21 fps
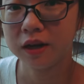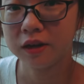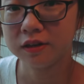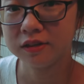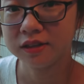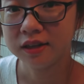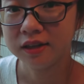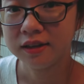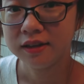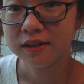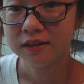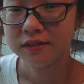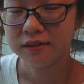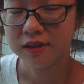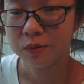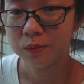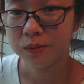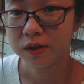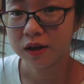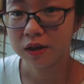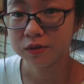pot,
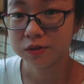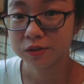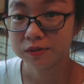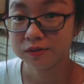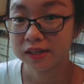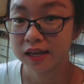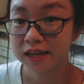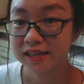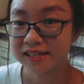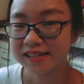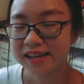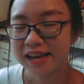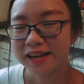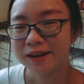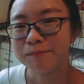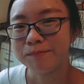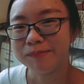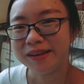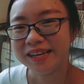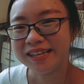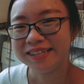they will also taste like
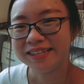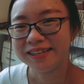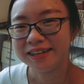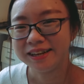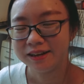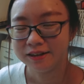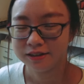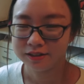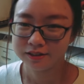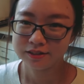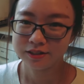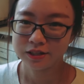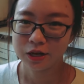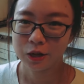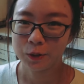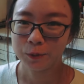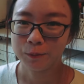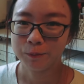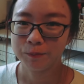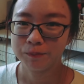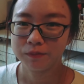meat.
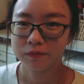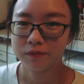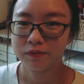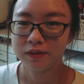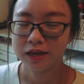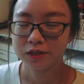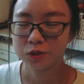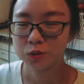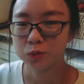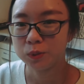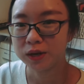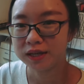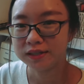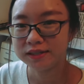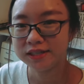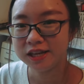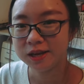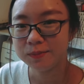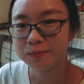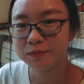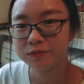So that's one
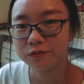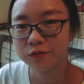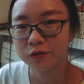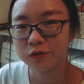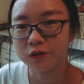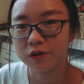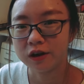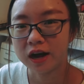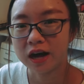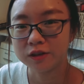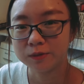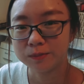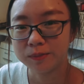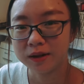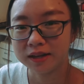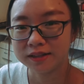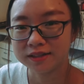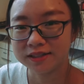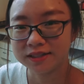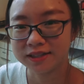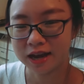tip for hot
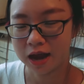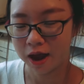pot.